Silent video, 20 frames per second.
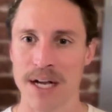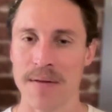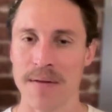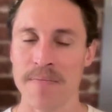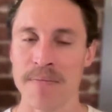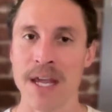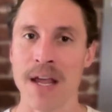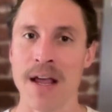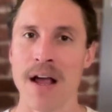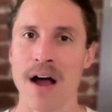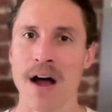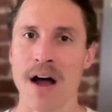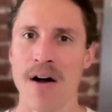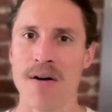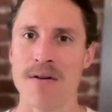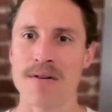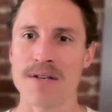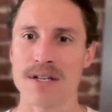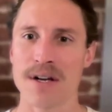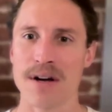Like,
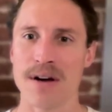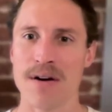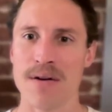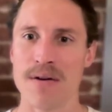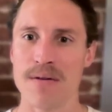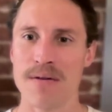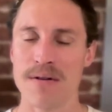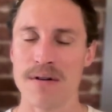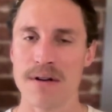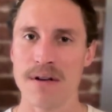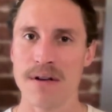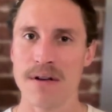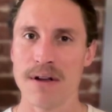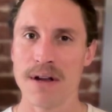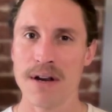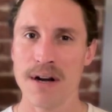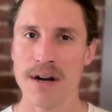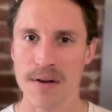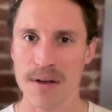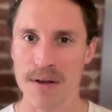oh, so,
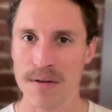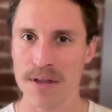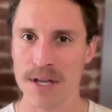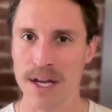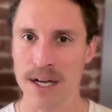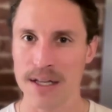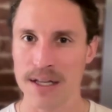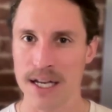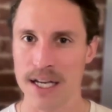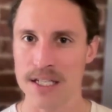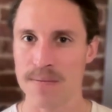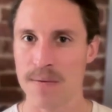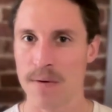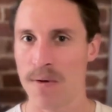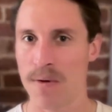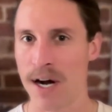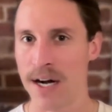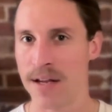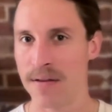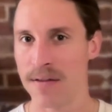you think this,
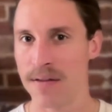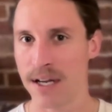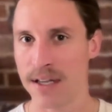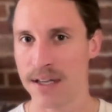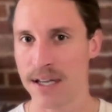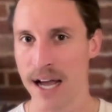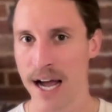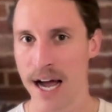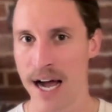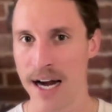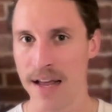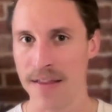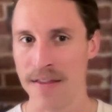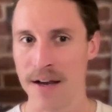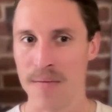but why do you think that?